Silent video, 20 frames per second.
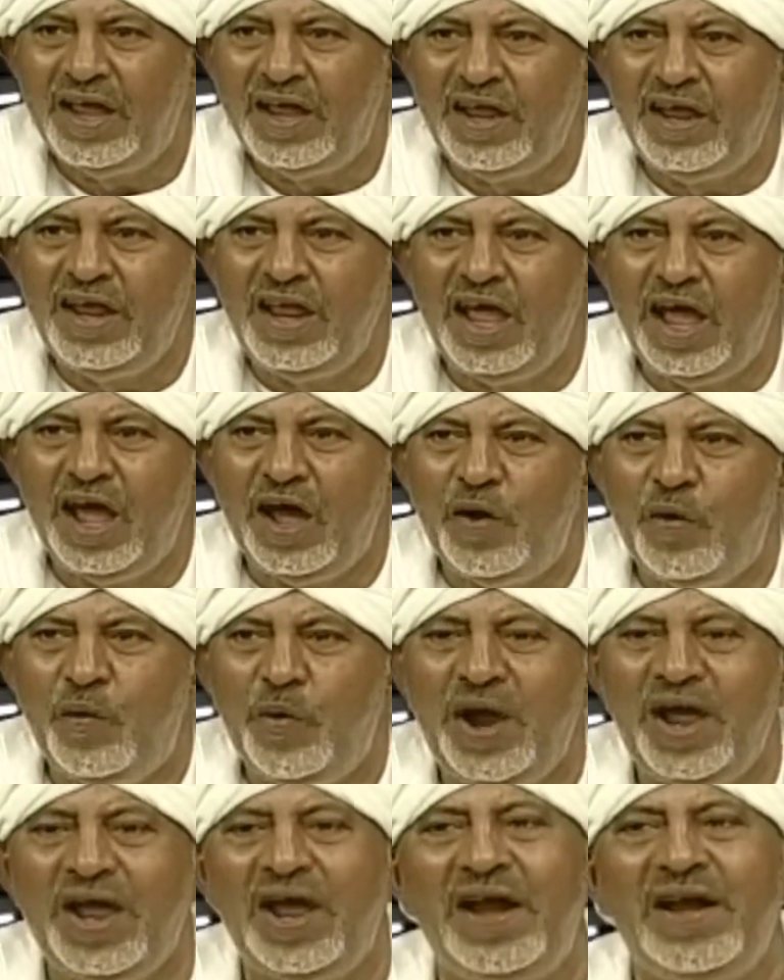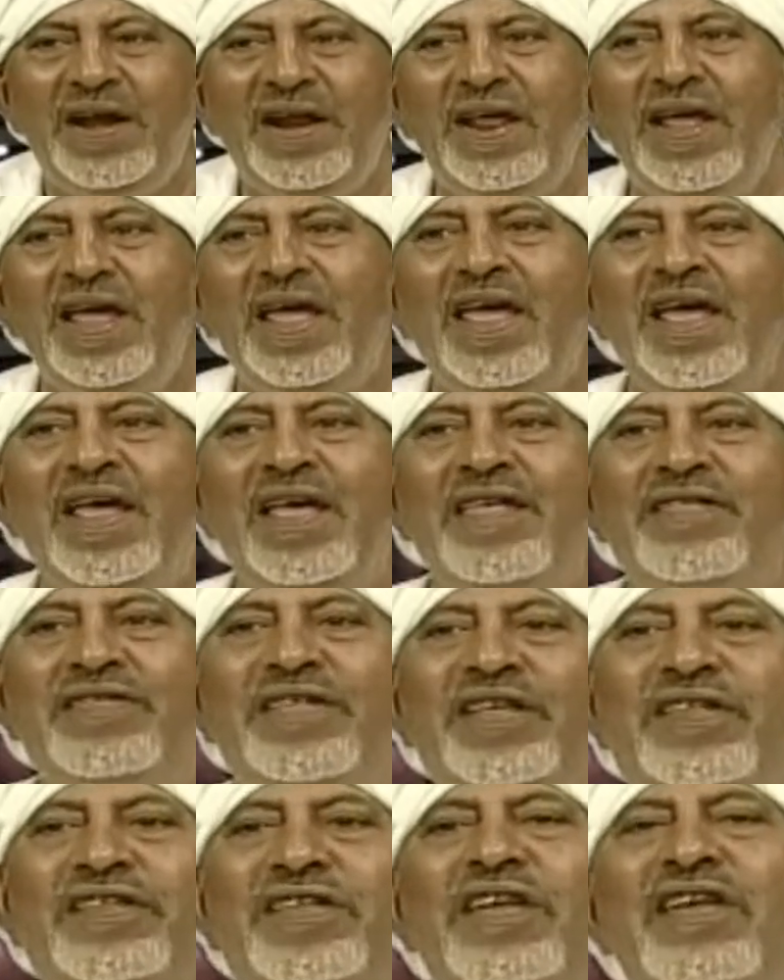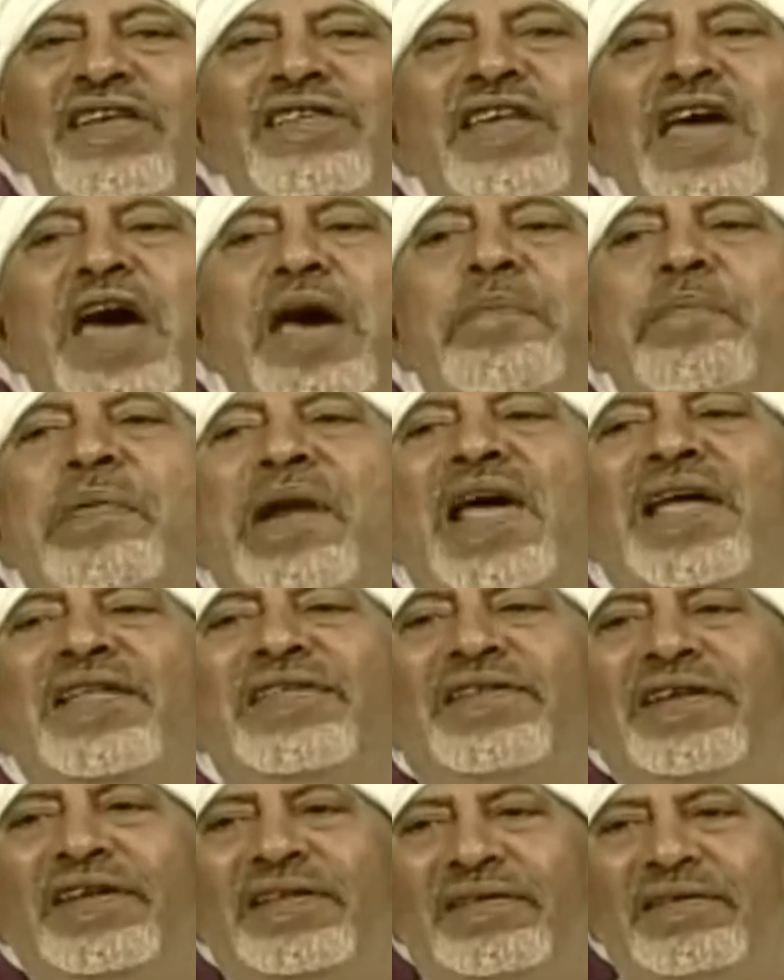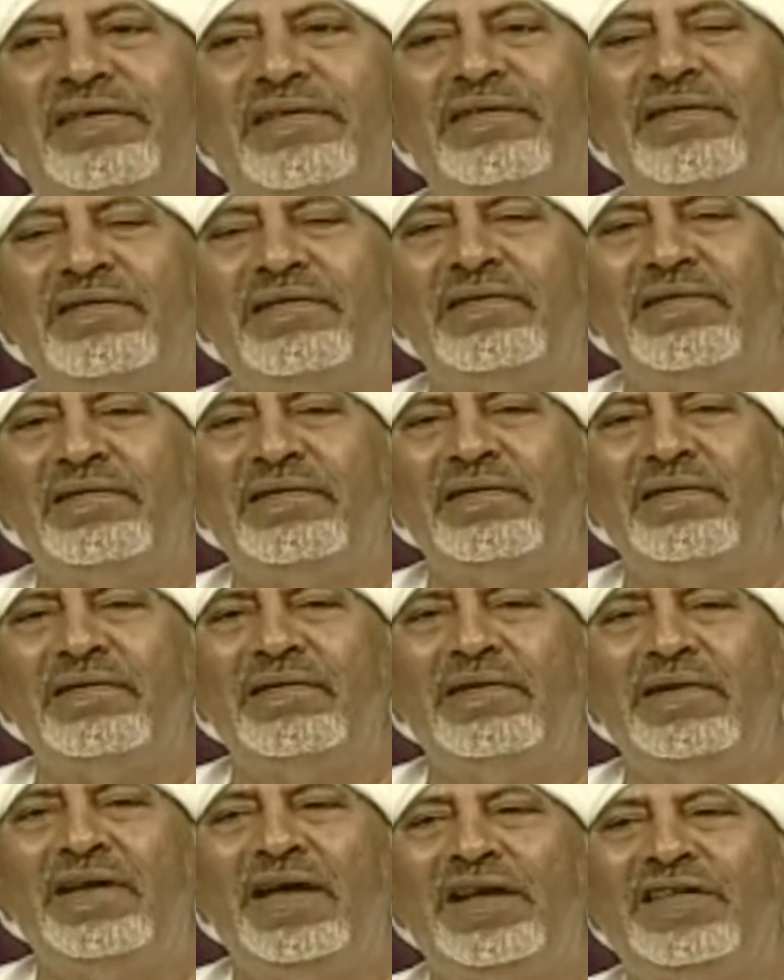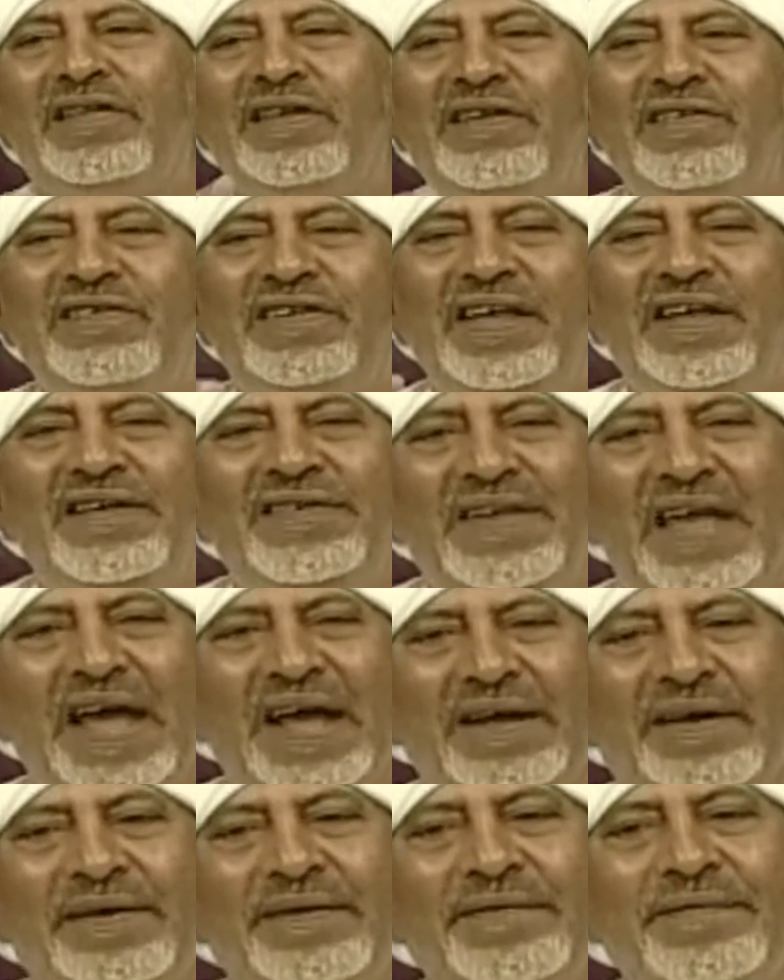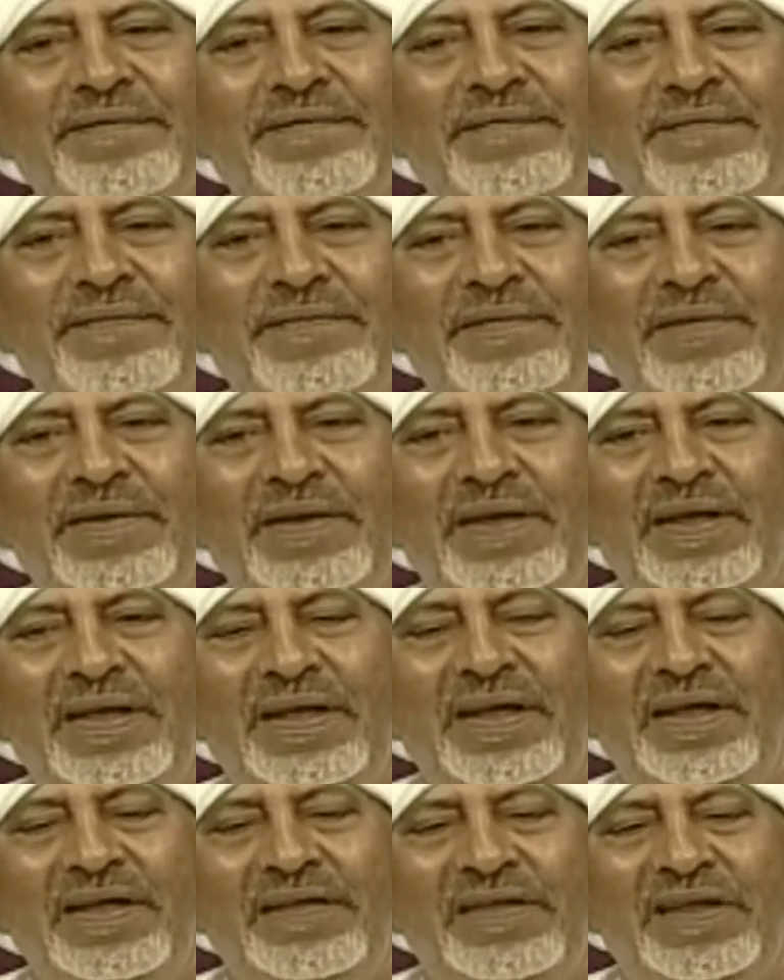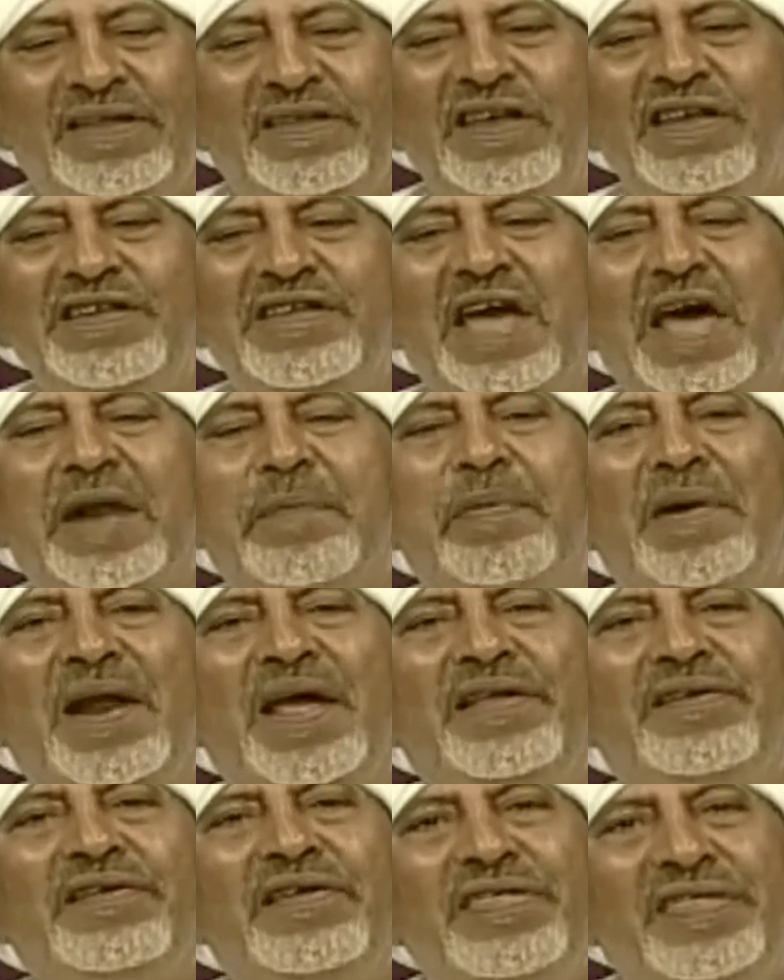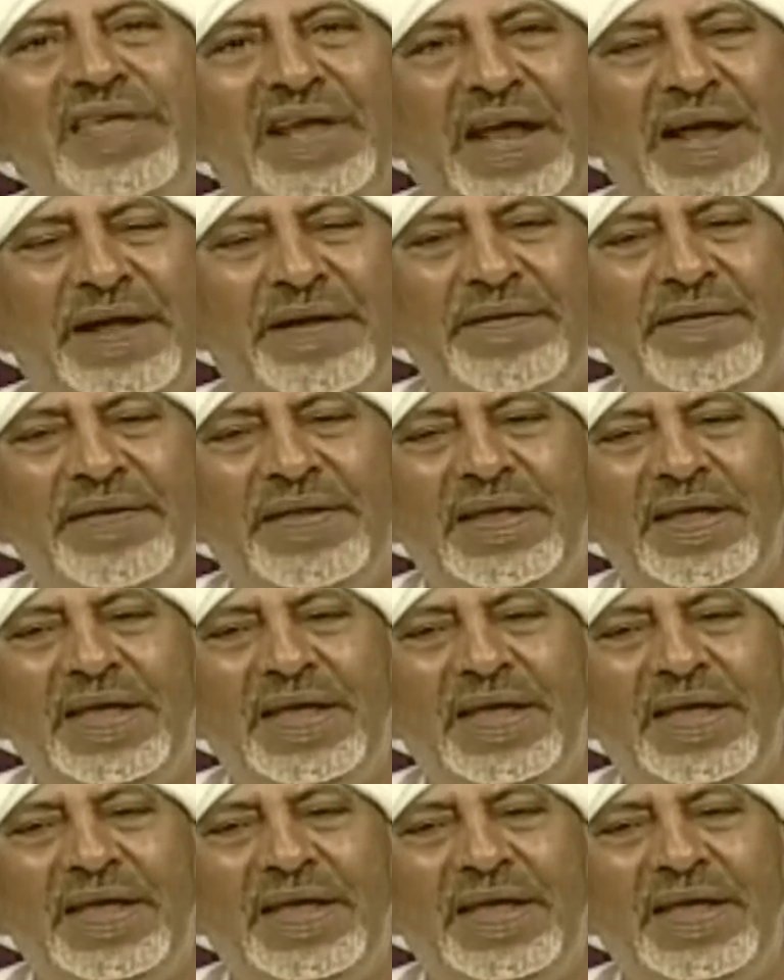Here where the teeth are planted, it is zigzag. The teeth are planted there.